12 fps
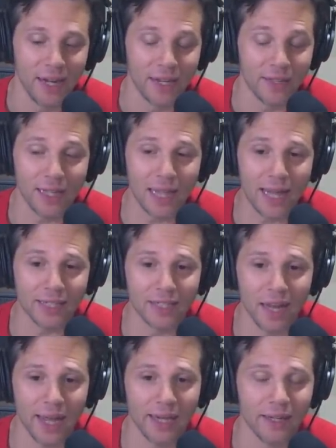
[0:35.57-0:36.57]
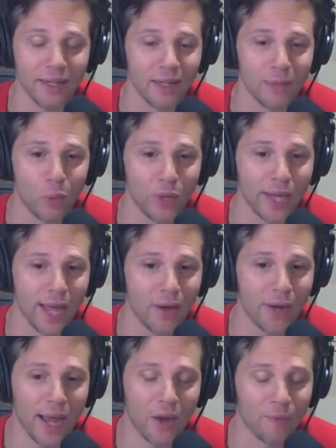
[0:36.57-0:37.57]
And then last night, pointing
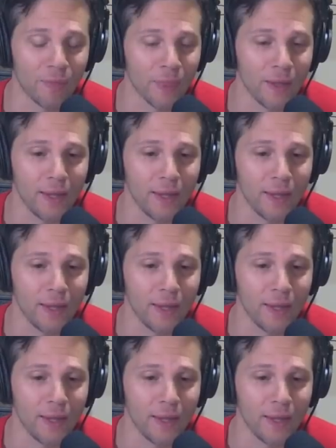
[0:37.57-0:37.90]
out how